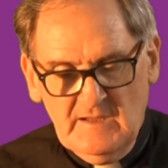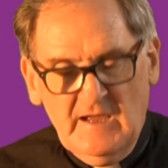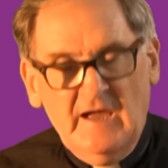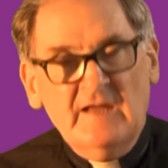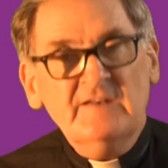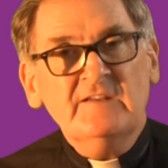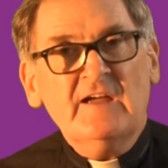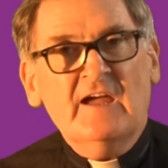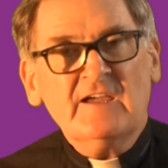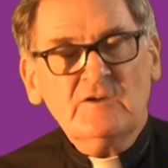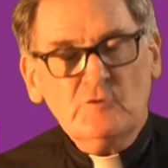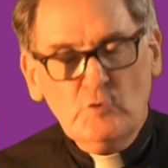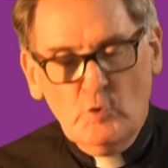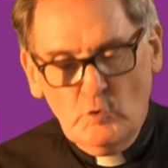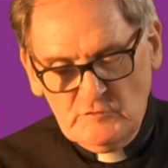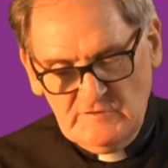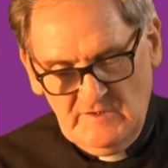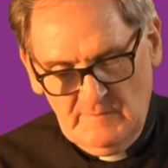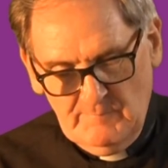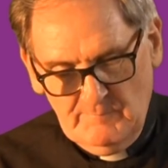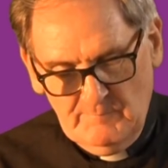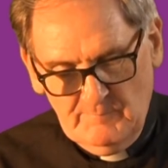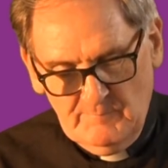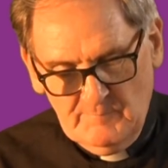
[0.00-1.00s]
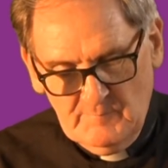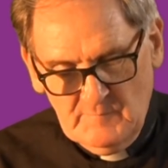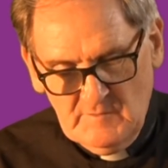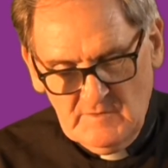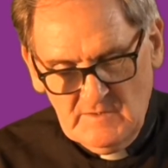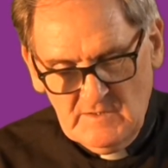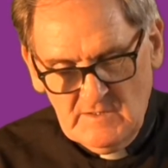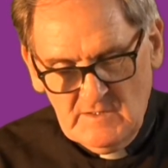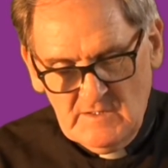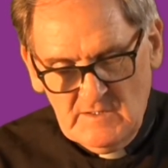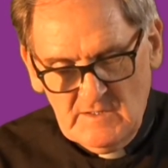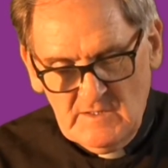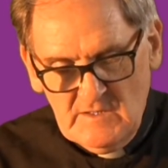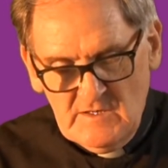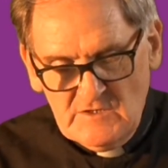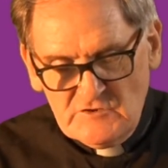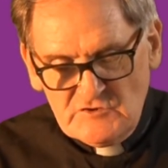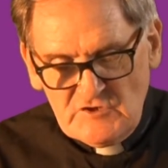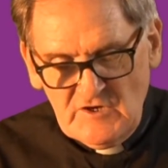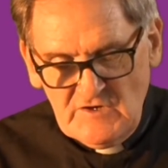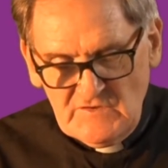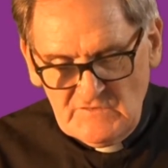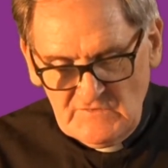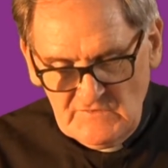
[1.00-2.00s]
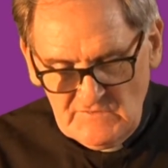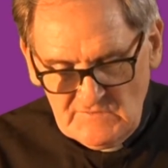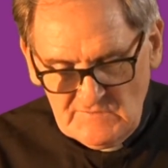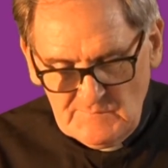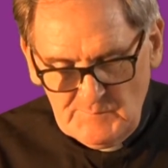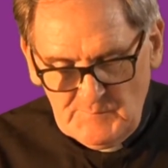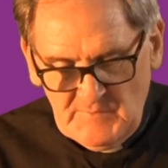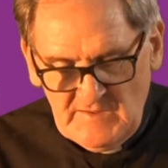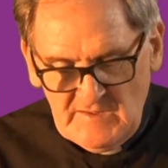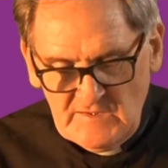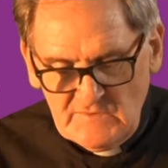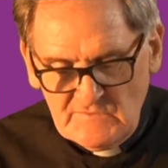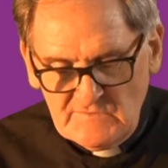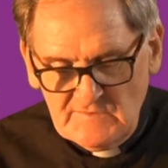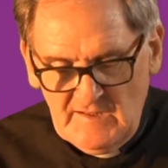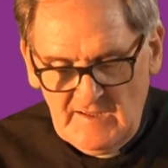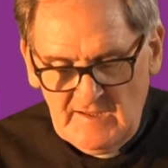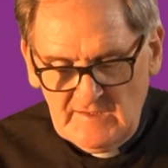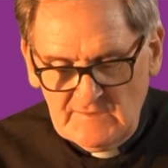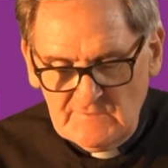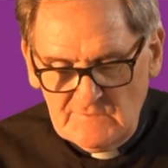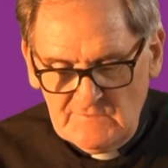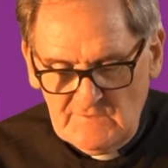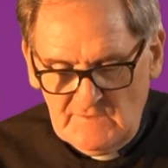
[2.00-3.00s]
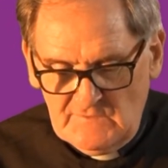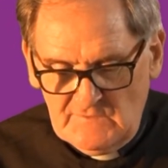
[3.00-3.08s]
And I quote him. Jesus speaks like